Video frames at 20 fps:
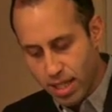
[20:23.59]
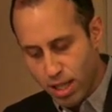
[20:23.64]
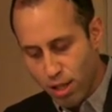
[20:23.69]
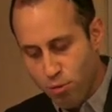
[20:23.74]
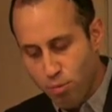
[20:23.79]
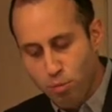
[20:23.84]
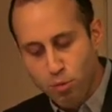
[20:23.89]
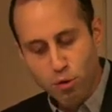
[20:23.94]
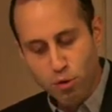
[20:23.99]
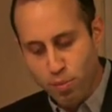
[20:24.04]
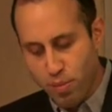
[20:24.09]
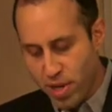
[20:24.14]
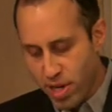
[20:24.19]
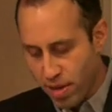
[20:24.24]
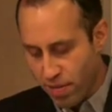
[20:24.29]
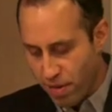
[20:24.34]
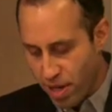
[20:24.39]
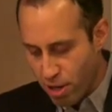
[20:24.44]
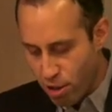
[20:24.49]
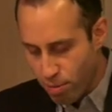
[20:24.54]
the movement
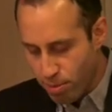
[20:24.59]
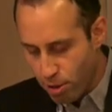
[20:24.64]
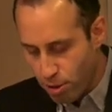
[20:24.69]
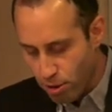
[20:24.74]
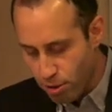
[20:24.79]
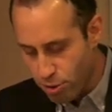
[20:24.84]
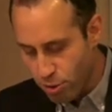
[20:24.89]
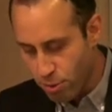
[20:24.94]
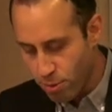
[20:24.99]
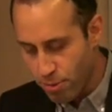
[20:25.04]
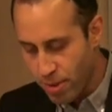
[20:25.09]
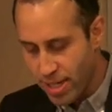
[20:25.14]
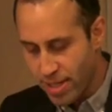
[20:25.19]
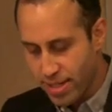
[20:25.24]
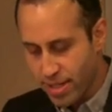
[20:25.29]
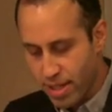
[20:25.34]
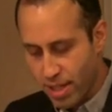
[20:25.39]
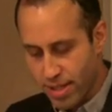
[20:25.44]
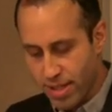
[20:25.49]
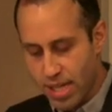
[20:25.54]
of Arab cultural
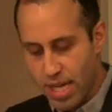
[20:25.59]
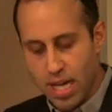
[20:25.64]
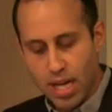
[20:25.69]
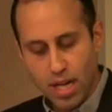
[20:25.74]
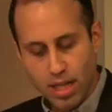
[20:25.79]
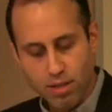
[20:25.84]
renaissance